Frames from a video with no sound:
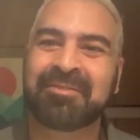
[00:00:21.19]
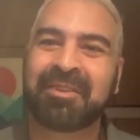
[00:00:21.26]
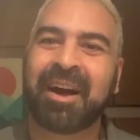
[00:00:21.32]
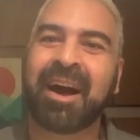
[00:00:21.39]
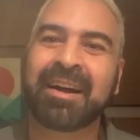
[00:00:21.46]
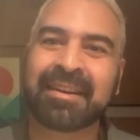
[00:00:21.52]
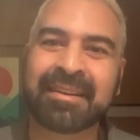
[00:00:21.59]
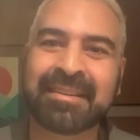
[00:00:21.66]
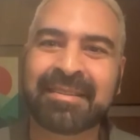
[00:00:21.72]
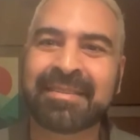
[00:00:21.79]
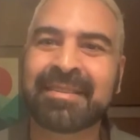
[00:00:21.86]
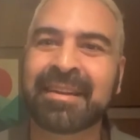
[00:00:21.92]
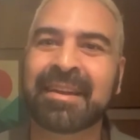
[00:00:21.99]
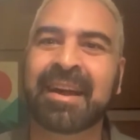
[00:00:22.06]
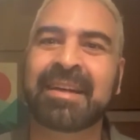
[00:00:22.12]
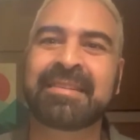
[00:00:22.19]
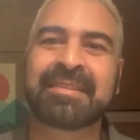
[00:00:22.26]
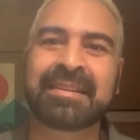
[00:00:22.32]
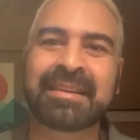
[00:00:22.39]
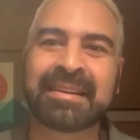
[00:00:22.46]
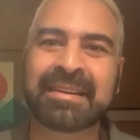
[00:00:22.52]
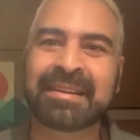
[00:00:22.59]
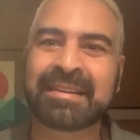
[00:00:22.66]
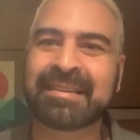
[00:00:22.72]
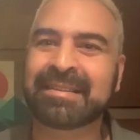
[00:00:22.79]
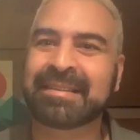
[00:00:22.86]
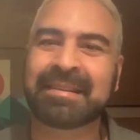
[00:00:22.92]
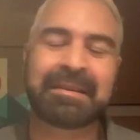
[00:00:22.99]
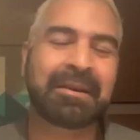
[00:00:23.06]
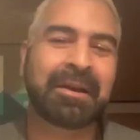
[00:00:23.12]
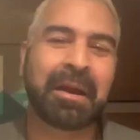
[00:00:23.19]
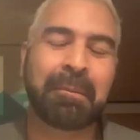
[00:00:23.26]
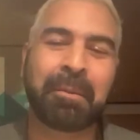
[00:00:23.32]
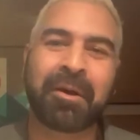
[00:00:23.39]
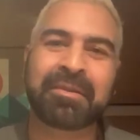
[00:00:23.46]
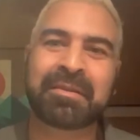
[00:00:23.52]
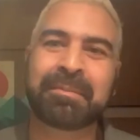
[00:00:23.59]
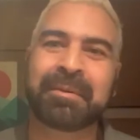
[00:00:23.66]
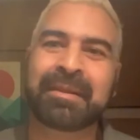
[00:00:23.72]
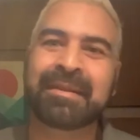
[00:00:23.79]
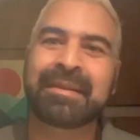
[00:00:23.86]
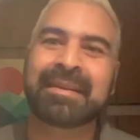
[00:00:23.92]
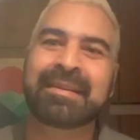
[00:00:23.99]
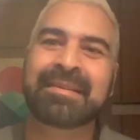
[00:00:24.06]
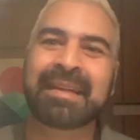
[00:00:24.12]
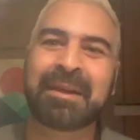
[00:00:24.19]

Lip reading: artists and ideas and possibilities.